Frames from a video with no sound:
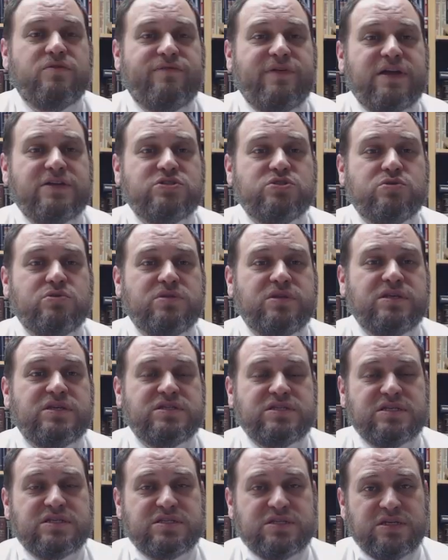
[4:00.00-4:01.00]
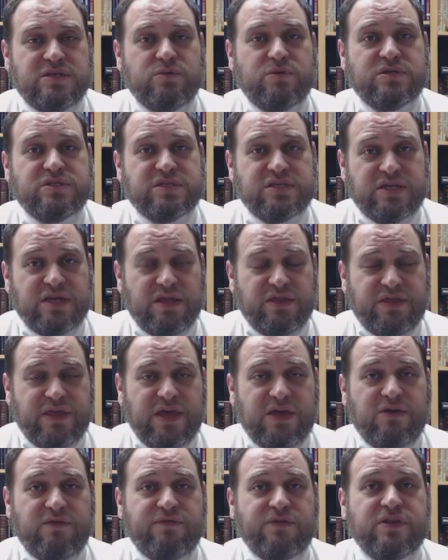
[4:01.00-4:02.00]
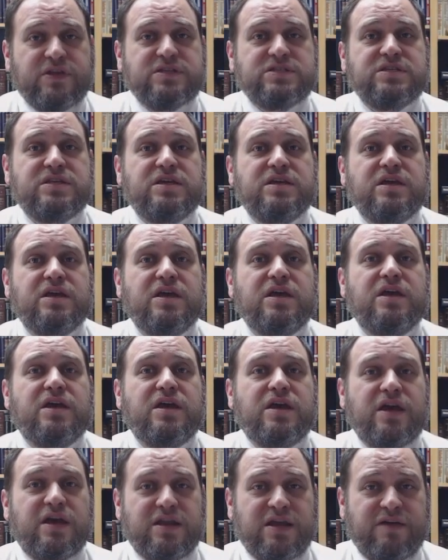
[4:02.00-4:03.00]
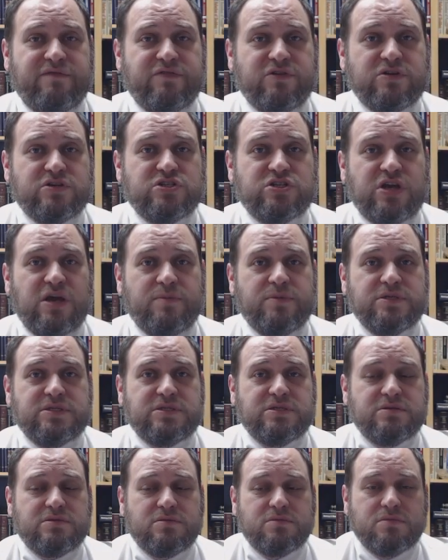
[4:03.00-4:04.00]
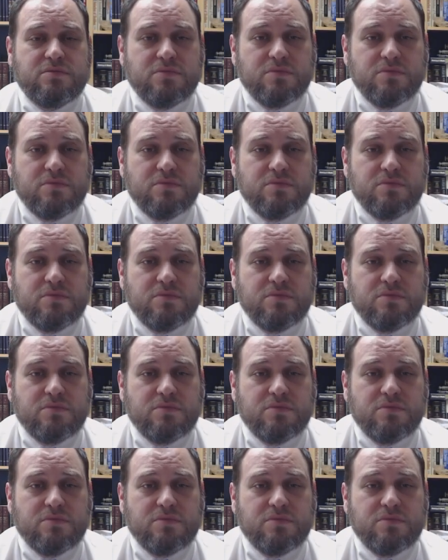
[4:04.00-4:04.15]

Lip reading: to eventually succeed once again. Thank you for listening, and have a good Shabbos.